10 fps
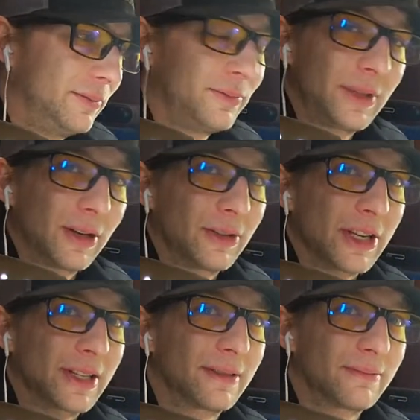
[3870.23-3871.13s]
They're
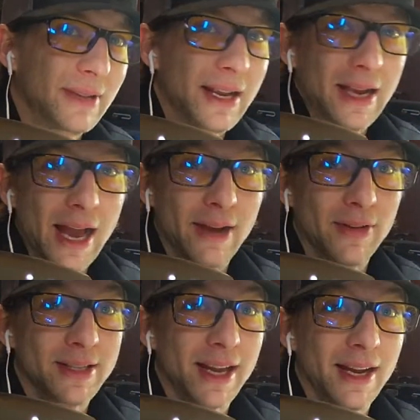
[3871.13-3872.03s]
just kind of
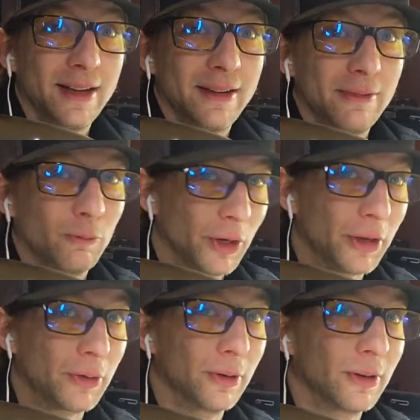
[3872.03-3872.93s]
insane,
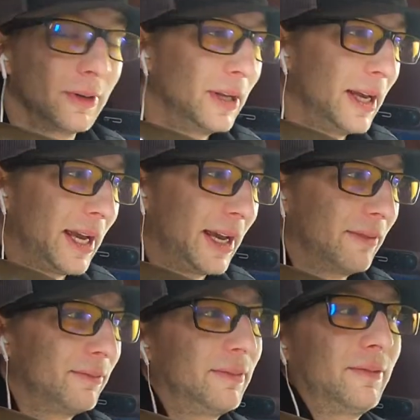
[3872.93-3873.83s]
really cool,
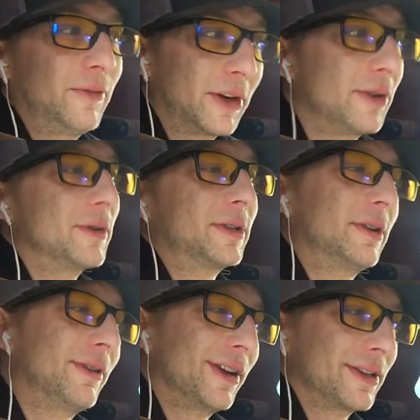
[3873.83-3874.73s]
and very
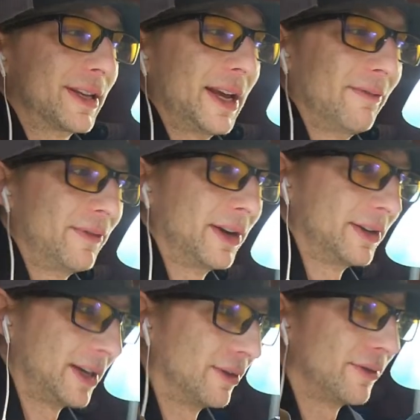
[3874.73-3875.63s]
mysterious and very
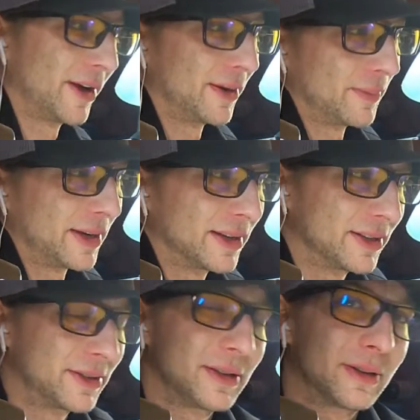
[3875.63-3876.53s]
terrifying,
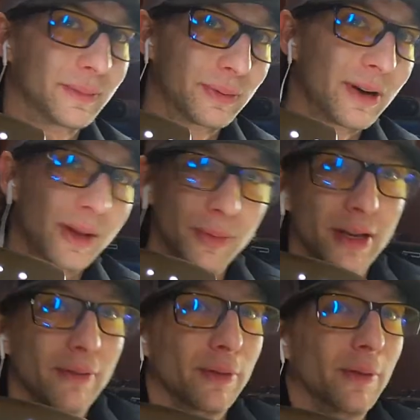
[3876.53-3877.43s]
because you're probably
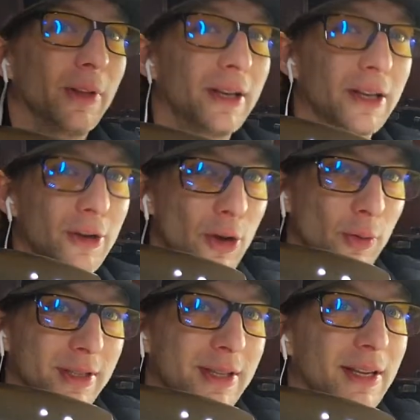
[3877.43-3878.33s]
never really going to know
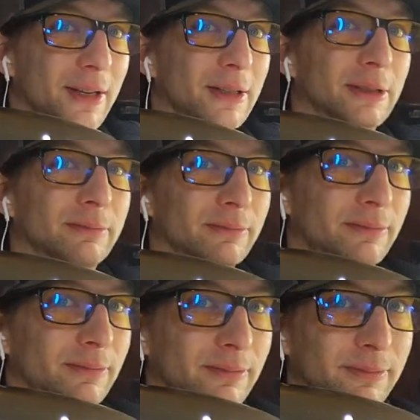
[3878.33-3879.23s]
it's there
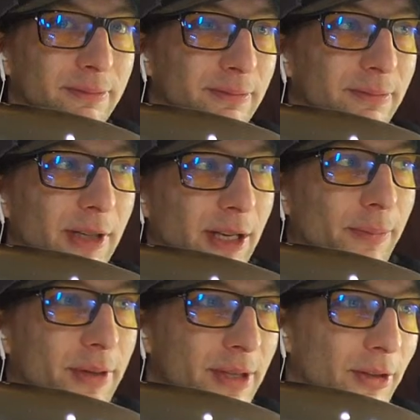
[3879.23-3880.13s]

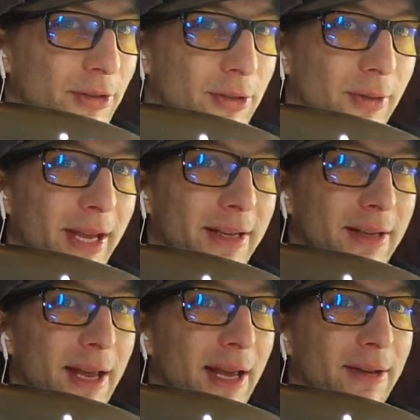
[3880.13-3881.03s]
up until it's too late,
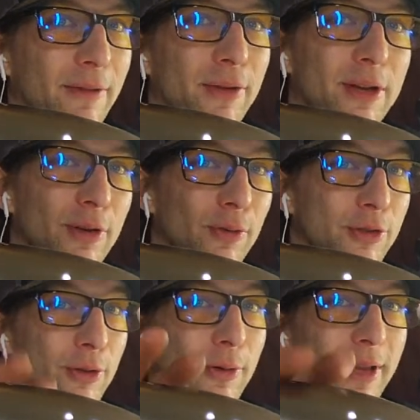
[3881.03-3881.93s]
and if it knows
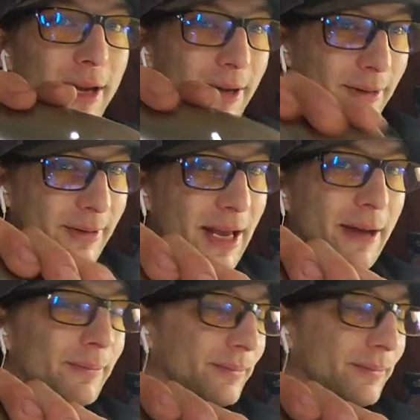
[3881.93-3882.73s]
you're there, yeah.